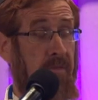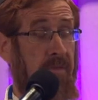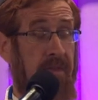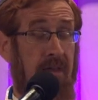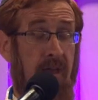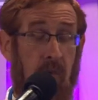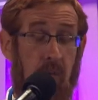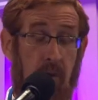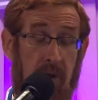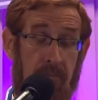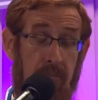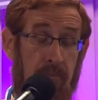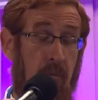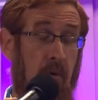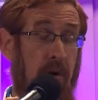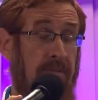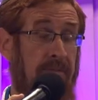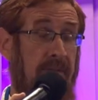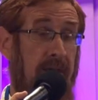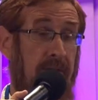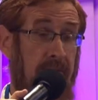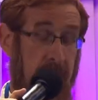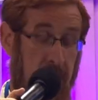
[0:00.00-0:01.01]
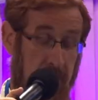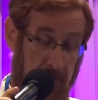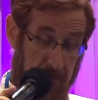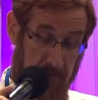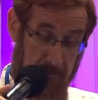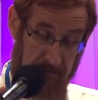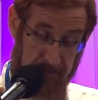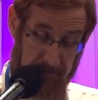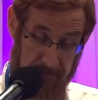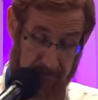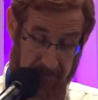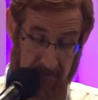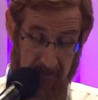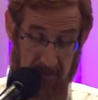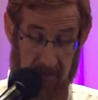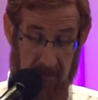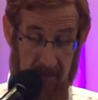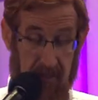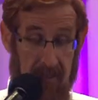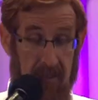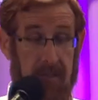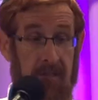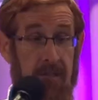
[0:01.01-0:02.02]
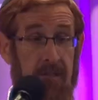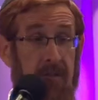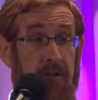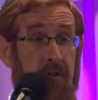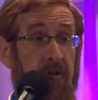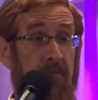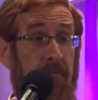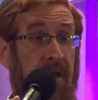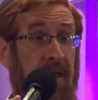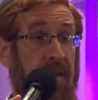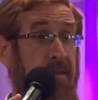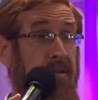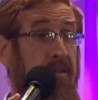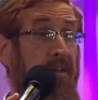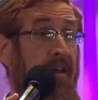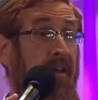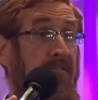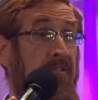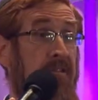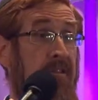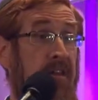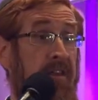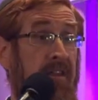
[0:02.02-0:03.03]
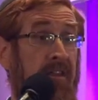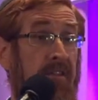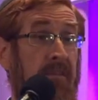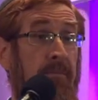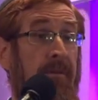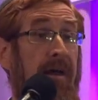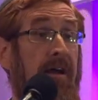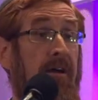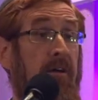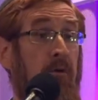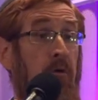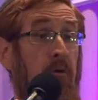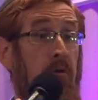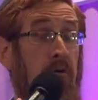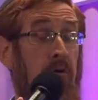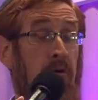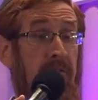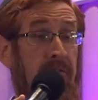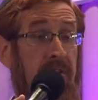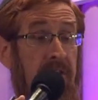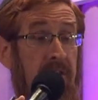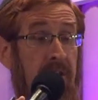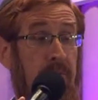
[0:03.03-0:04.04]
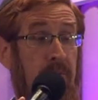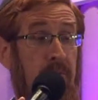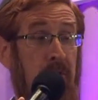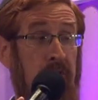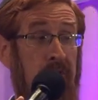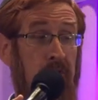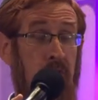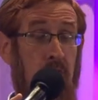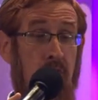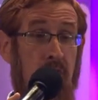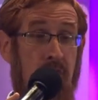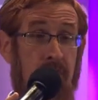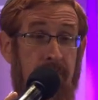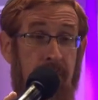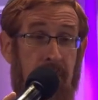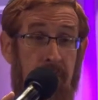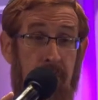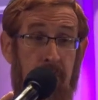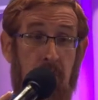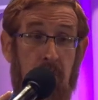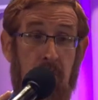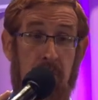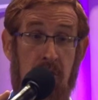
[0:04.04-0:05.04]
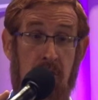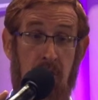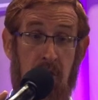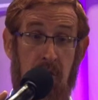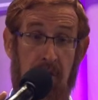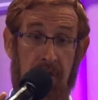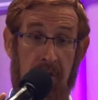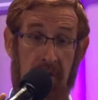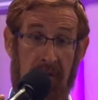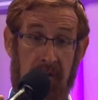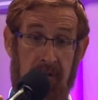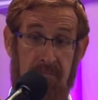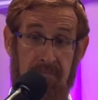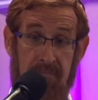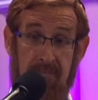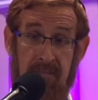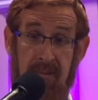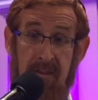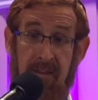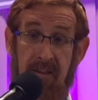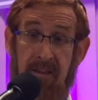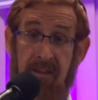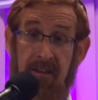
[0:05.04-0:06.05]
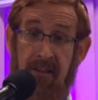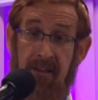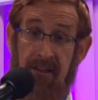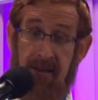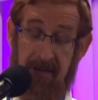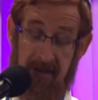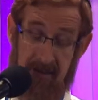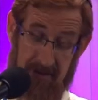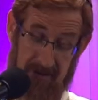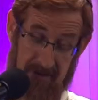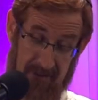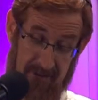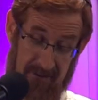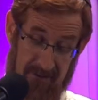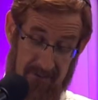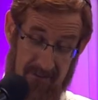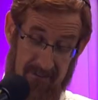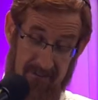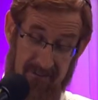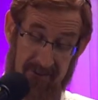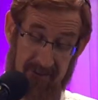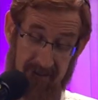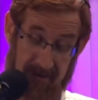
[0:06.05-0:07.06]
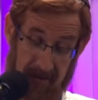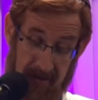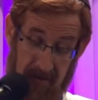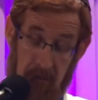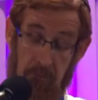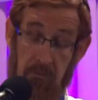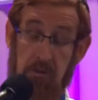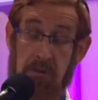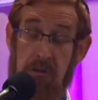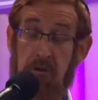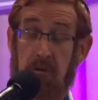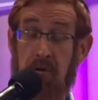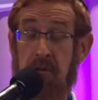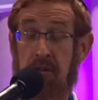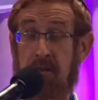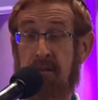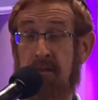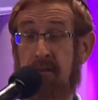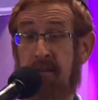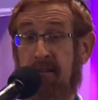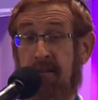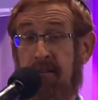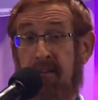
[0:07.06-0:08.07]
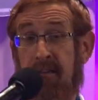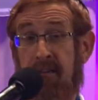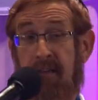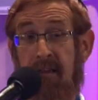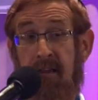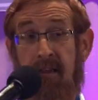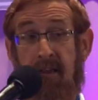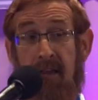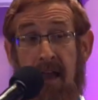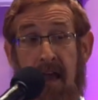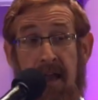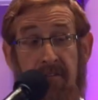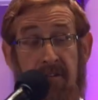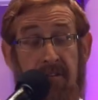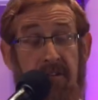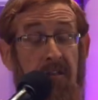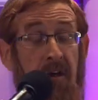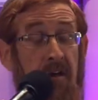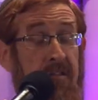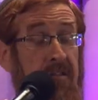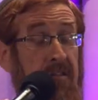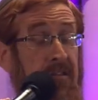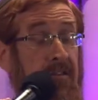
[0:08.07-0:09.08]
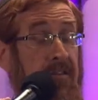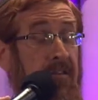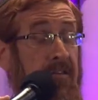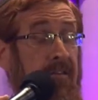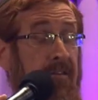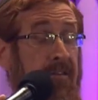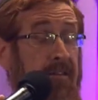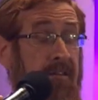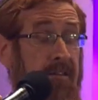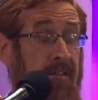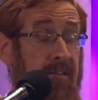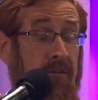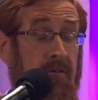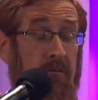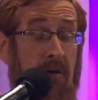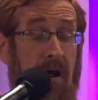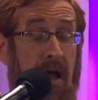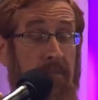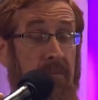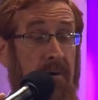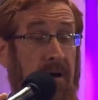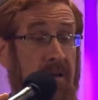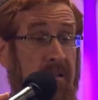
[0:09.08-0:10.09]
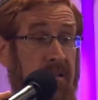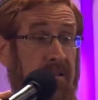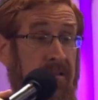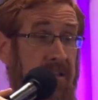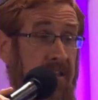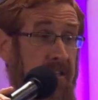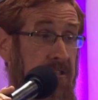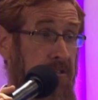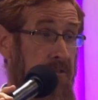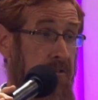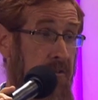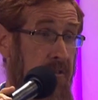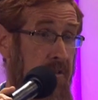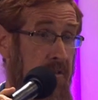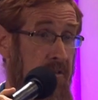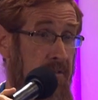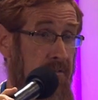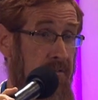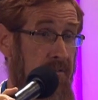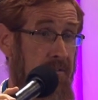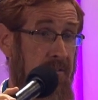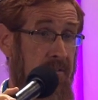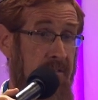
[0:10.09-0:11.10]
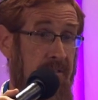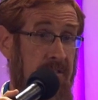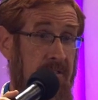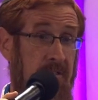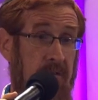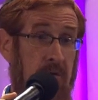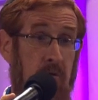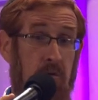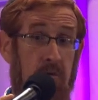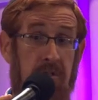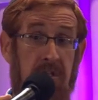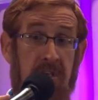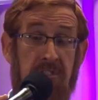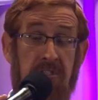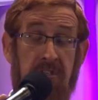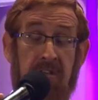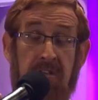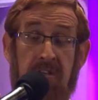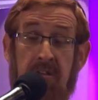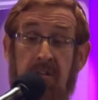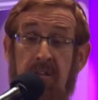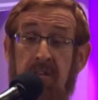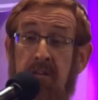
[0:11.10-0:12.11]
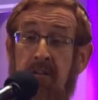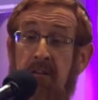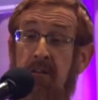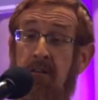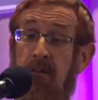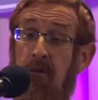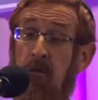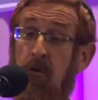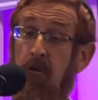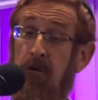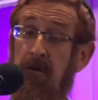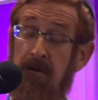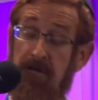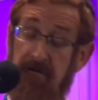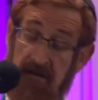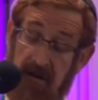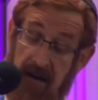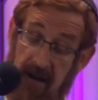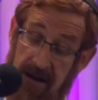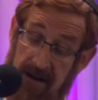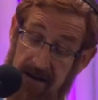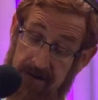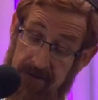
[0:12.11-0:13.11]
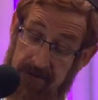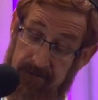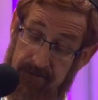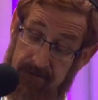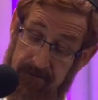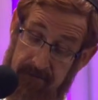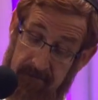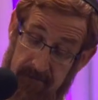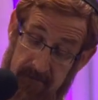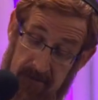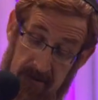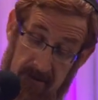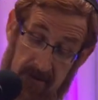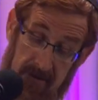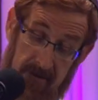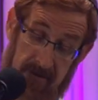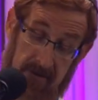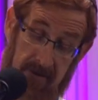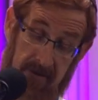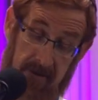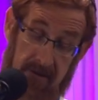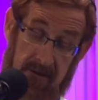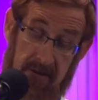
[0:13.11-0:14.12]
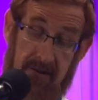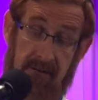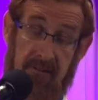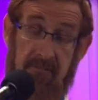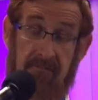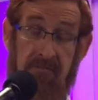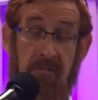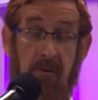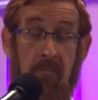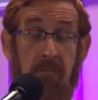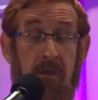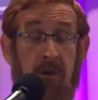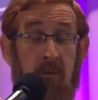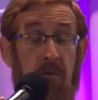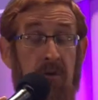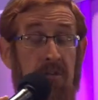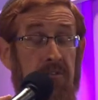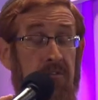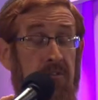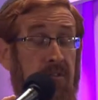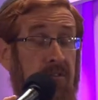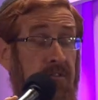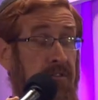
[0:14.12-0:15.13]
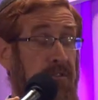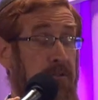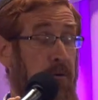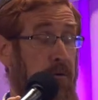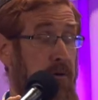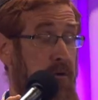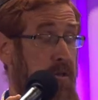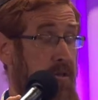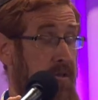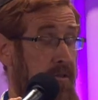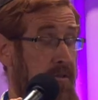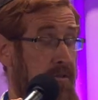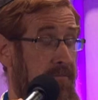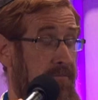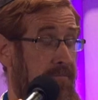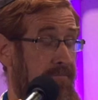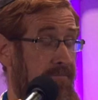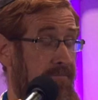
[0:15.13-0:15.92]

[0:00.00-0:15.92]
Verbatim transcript: thing I want to point out to you. You may have seen in the back corner over there brochures about the root source. Uh, the root source have a dozen rabbis and teachers who are teaching the Word of God from the original source,